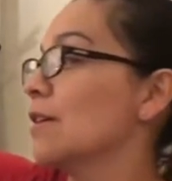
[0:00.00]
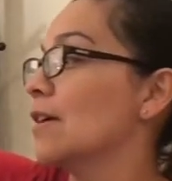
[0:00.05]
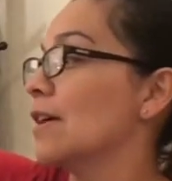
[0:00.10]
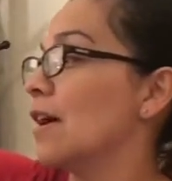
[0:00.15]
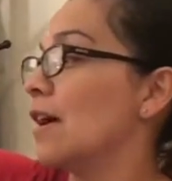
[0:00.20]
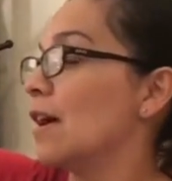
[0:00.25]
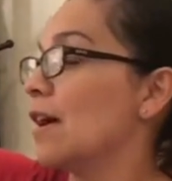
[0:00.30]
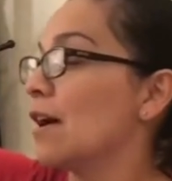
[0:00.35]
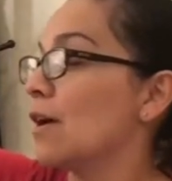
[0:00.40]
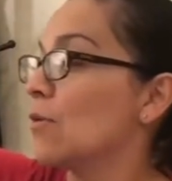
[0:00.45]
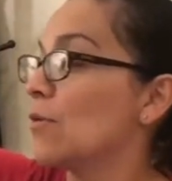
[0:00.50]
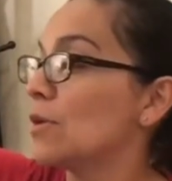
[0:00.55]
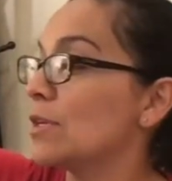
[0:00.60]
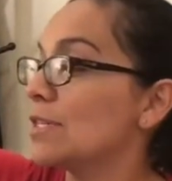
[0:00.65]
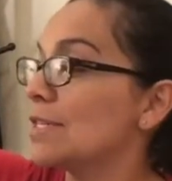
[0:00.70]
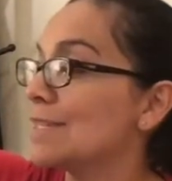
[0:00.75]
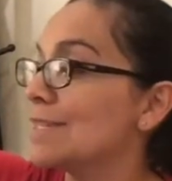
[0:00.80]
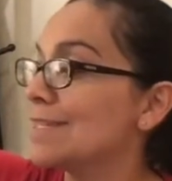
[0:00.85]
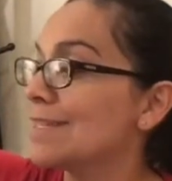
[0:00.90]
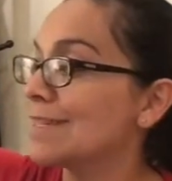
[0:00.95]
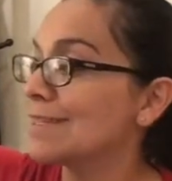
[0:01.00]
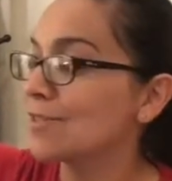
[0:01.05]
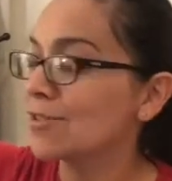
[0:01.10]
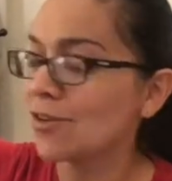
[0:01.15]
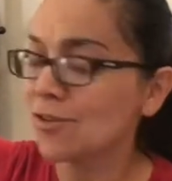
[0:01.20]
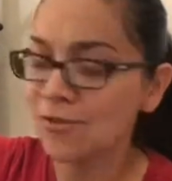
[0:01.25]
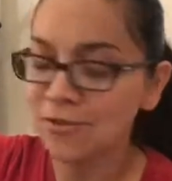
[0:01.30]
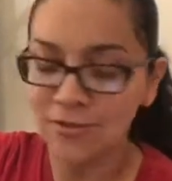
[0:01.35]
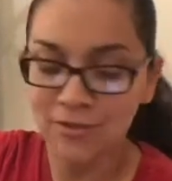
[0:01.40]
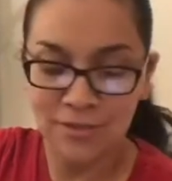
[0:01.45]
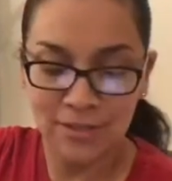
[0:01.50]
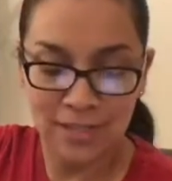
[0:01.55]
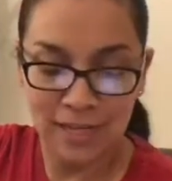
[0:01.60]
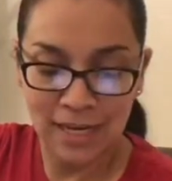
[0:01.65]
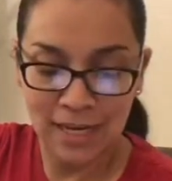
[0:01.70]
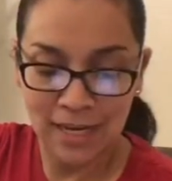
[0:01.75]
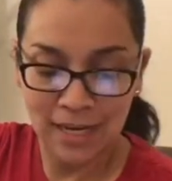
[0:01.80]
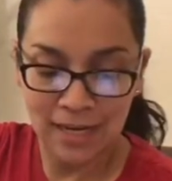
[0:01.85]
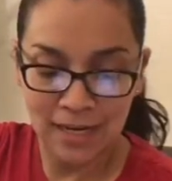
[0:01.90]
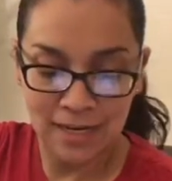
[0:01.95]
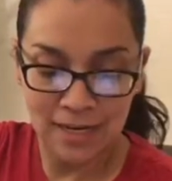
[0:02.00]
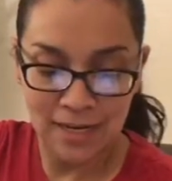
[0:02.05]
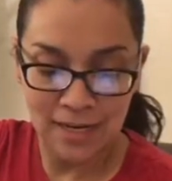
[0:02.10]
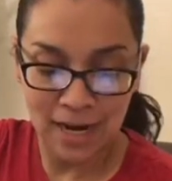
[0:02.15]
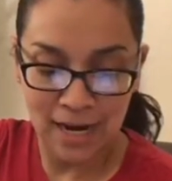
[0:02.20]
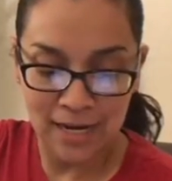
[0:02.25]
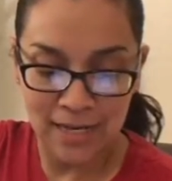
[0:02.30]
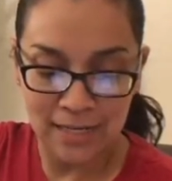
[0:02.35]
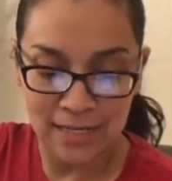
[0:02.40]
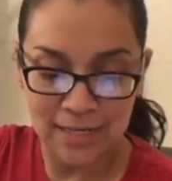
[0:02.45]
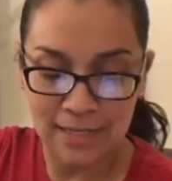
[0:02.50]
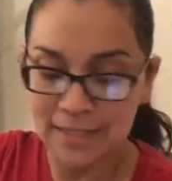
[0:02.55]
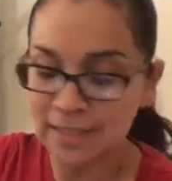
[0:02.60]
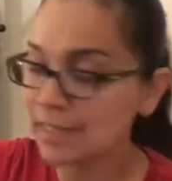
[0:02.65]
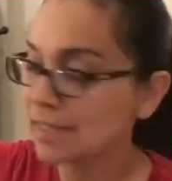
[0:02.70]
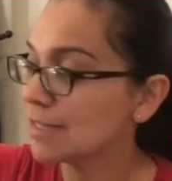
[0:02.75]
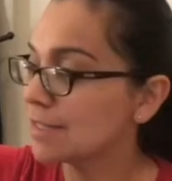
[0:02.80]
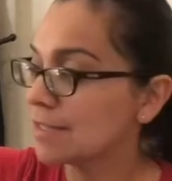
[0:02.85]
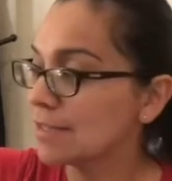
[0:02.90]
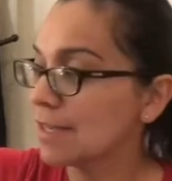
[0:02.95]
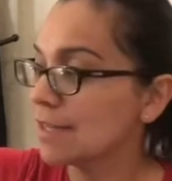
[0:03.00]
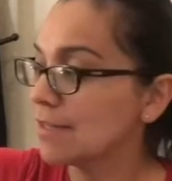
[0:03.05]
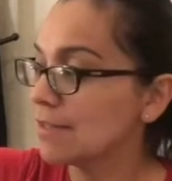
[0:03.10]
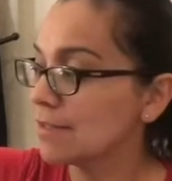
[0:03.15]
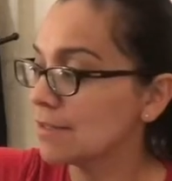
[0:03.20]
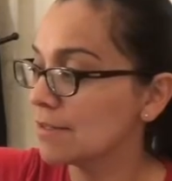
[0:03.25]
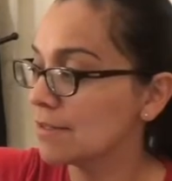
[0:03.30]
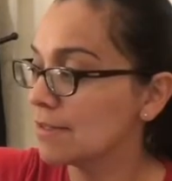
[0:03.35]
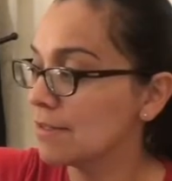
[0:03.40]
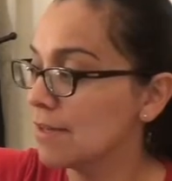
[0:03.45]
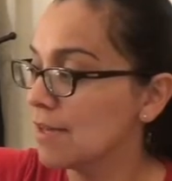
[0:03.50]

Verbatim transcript: uh, was $6.96.